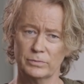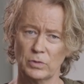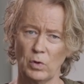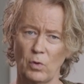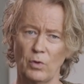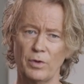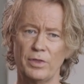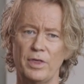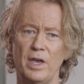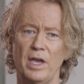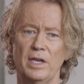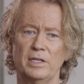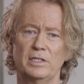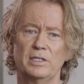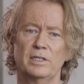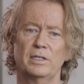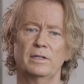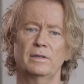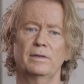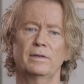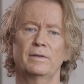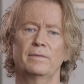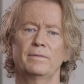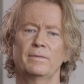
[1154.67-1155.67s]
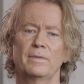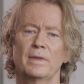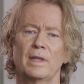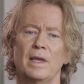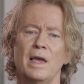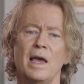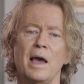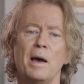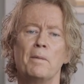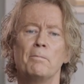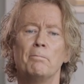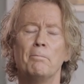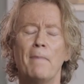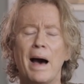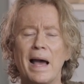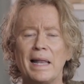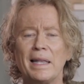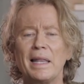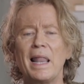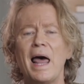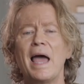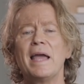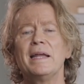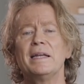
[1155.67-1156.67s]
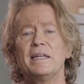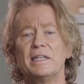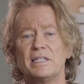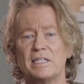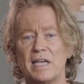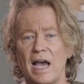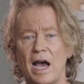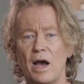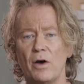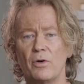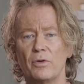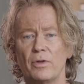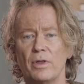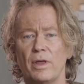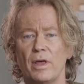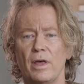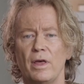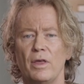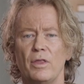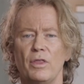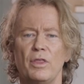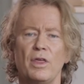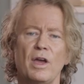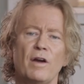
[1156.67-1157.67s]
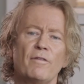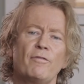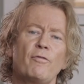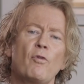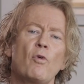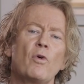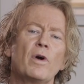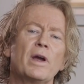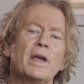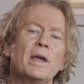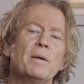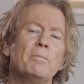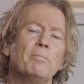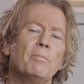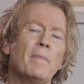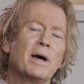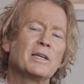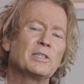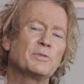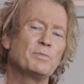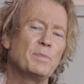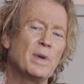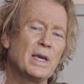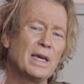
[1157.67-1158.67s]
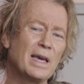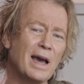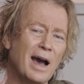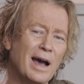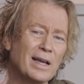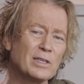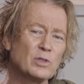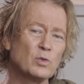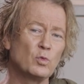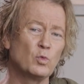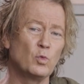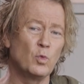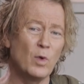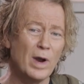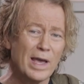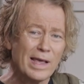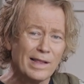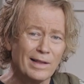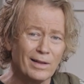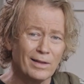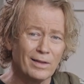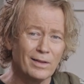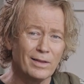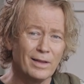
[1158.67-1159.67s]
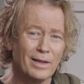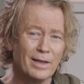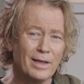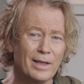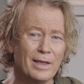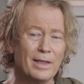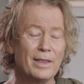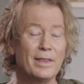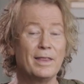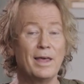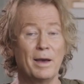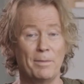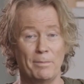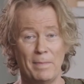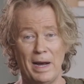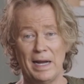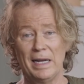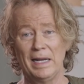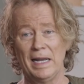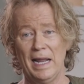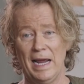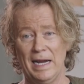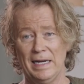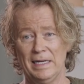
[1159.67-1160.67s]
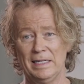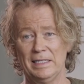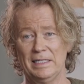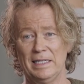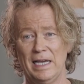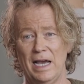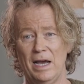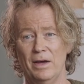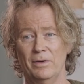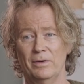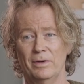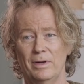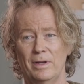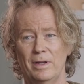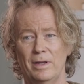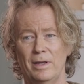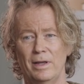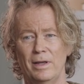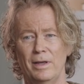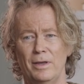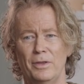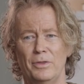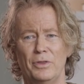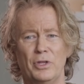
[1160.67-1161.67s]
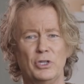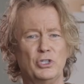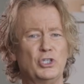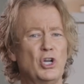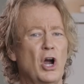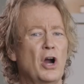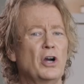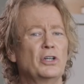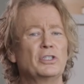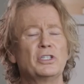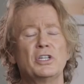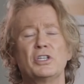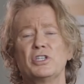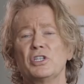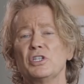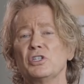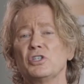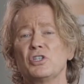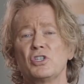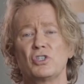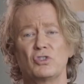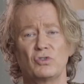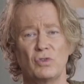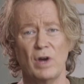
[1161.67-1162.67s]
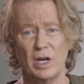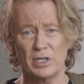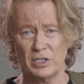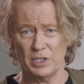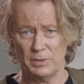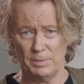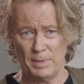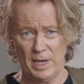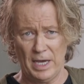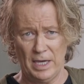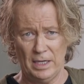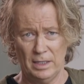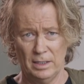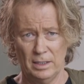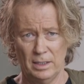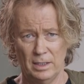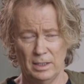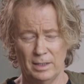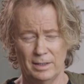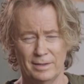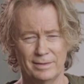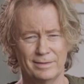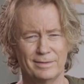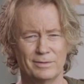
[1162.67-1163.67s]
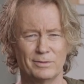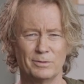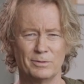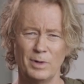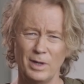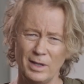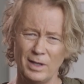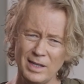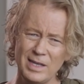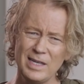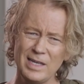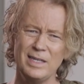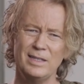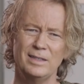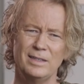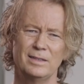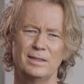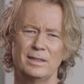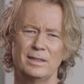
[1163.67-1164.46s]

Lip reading: Or this, "My light is out, therefore it must be God's will that my light is out. The darkness instructs me." Really?